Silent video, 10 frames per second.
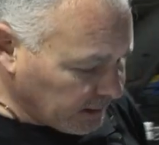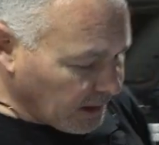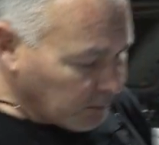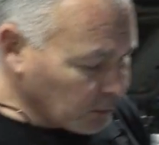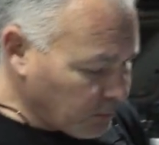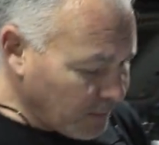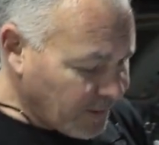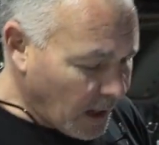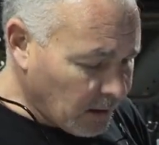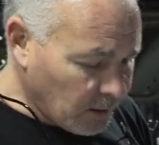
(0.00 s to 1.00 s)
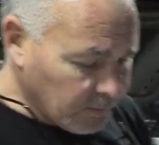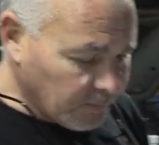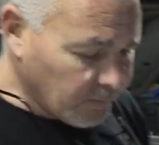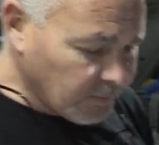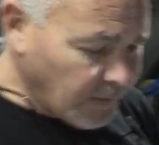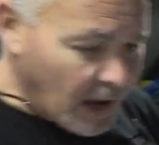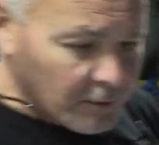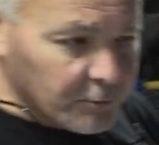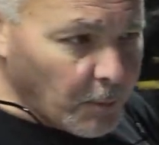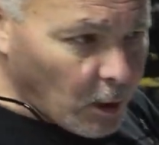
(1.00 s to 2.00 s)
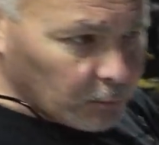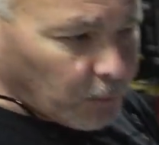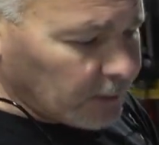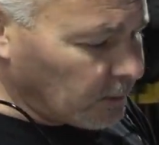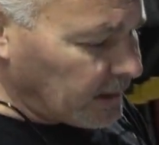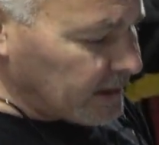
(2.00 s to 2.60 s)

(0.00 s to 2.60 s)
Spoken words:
gonna we've got our valves marked, one on